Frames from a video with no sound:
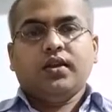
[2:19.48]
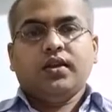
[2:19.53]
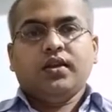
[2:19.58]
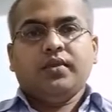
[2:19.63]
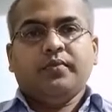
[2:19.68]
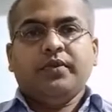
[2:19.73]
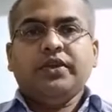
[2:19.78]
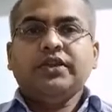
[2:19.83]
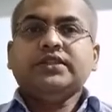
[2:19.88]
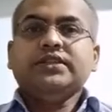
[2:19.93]

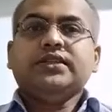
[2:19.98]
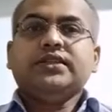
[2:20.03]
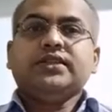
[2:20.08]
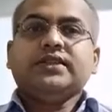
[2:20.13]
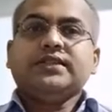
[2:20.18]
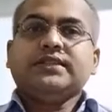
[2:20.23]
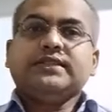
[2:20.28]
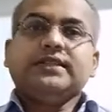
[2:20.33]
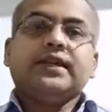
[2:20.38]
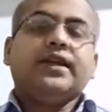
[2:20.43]
means
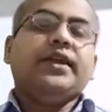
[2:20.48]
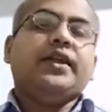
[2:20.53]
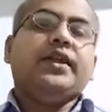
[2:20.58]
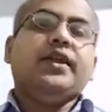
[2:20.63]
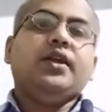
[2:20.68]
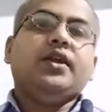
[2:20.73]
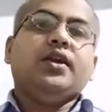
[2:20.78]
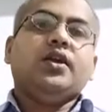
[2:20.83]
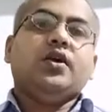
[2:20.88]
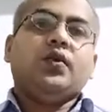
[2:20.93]

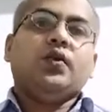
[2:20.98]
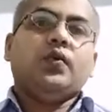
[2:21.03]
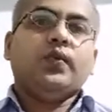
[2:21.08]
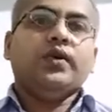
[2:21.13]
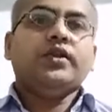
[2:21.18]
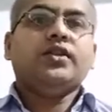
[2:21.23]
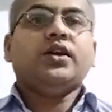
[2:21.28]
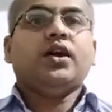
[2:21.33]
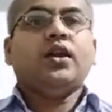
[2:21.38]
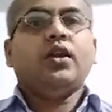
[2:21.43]
study
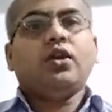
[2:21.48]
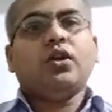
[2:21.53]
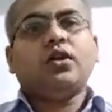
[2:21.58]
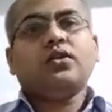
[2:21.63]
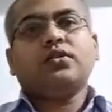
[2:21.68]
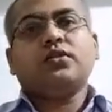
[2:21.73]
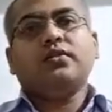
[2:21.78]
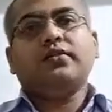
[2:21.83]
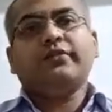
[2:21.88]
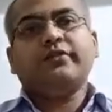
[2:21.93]
with a lot
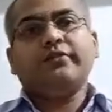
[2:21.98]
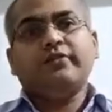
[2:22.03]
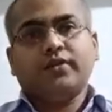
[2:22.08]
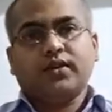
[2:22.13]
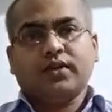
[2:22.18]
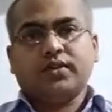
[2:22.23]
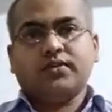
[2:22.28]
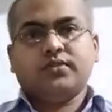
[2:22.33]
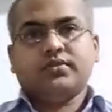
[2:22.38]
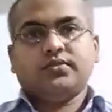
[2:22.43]
of
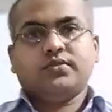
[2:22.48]
fun